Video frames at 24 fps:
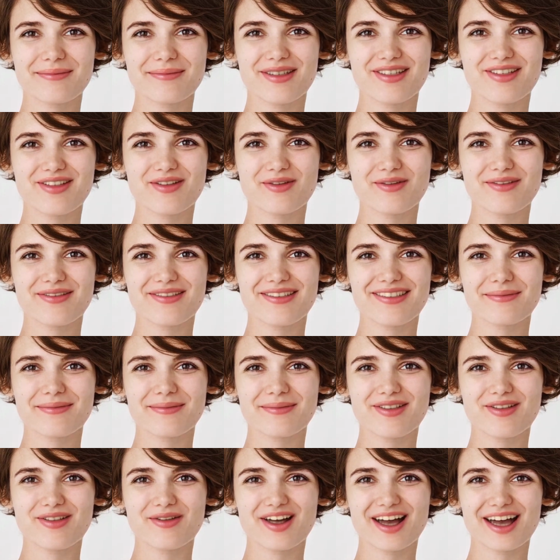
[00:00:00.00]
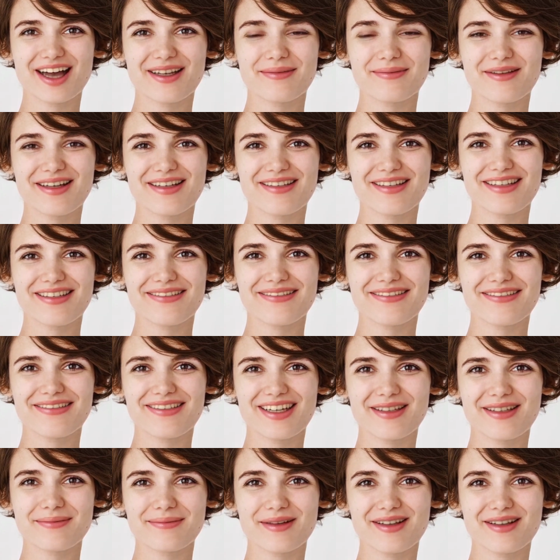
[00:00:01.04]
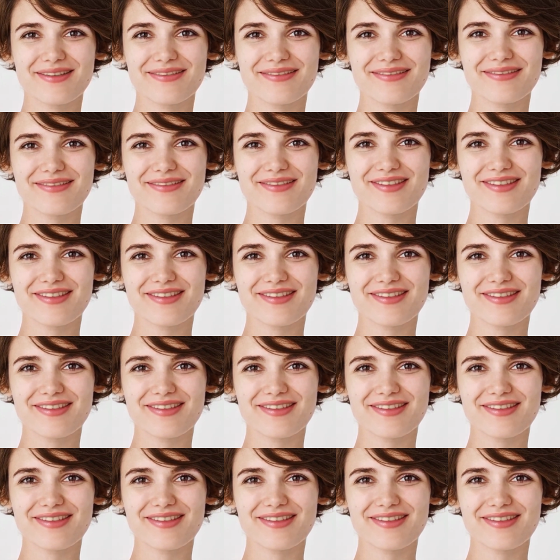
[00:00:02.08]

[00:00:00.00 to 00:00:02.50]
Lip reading: Be sure to subscribe and hit the like button